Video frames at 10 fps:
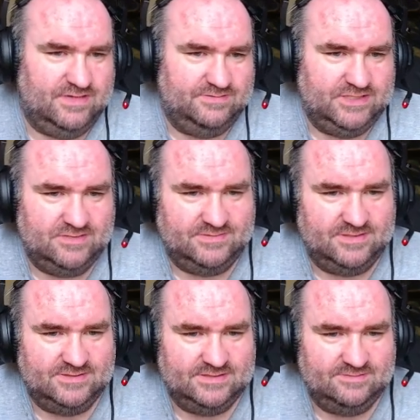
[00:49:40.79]
maybe you don't
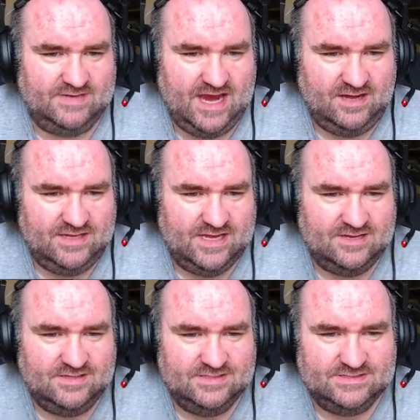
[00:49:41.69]
notice it, but how the
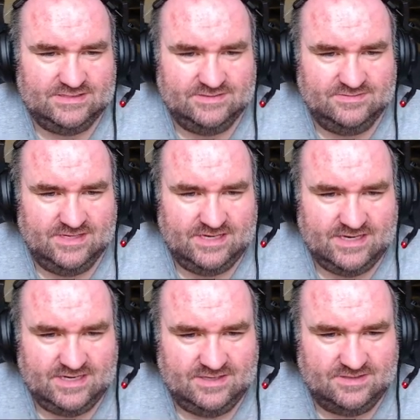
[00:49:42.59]
hell does it do that?
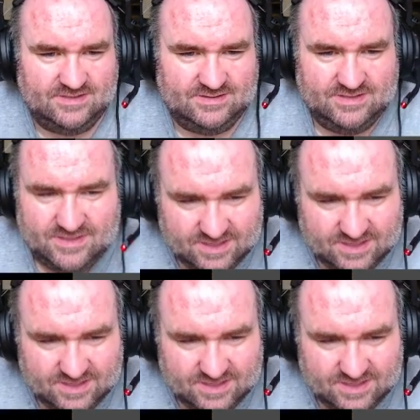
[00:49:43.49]
I gotta learn.